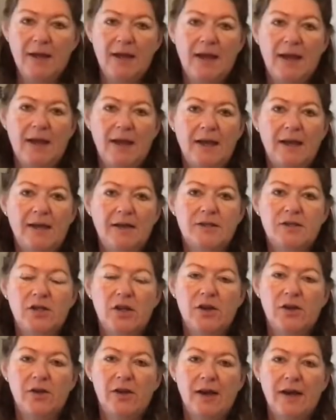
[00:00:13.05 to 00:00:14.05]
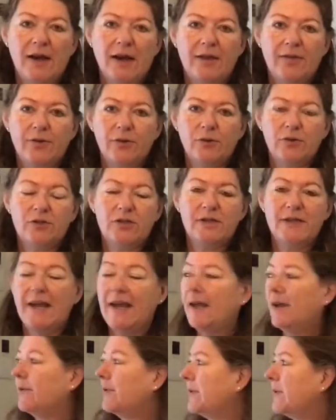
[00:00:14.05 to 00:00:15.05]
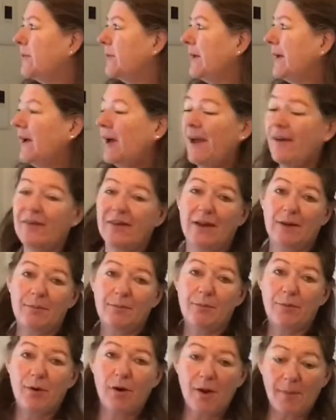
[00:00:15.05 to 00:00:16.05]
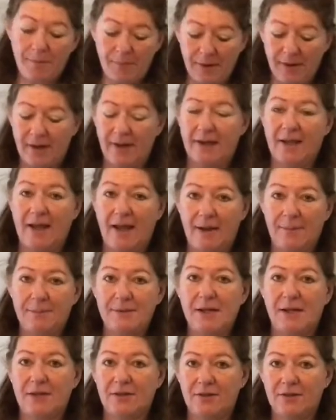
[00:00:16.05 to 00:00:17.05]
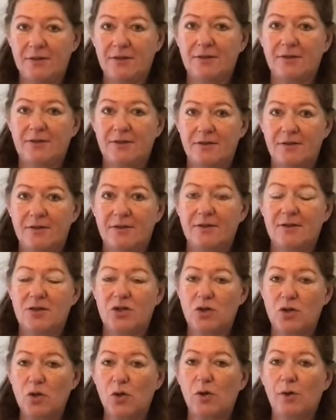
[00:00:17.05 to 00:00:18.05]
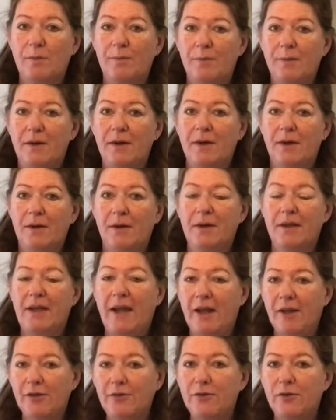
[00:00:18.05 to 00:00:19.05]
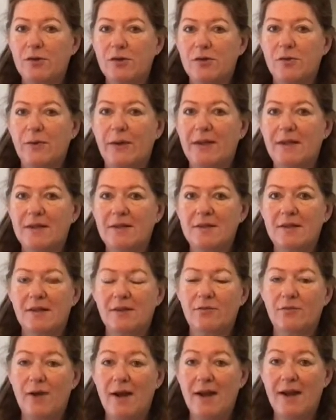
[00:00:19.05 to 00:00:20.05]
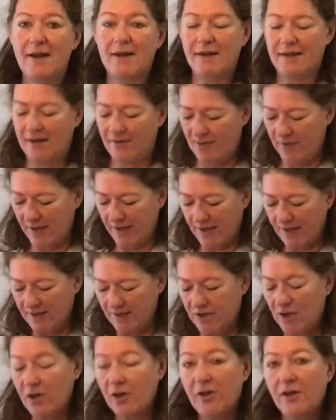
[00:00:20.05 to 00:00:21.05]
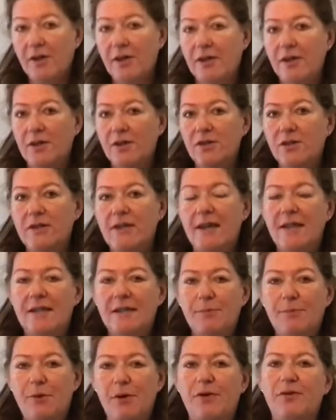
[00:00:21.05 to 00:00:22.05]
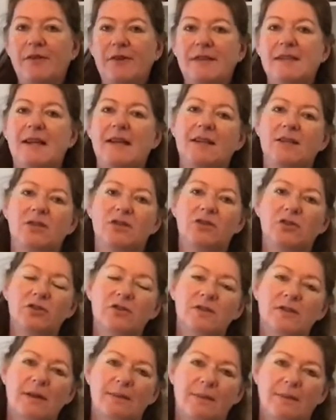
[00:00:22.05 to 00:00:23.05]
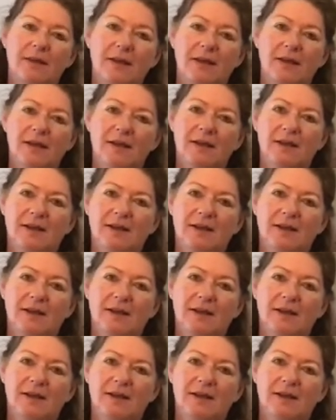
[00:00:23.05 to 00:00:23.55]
So I thought today we are having a proper Cape Town storm, gale force winds and rain and everything else. So today is the perfect day to do something.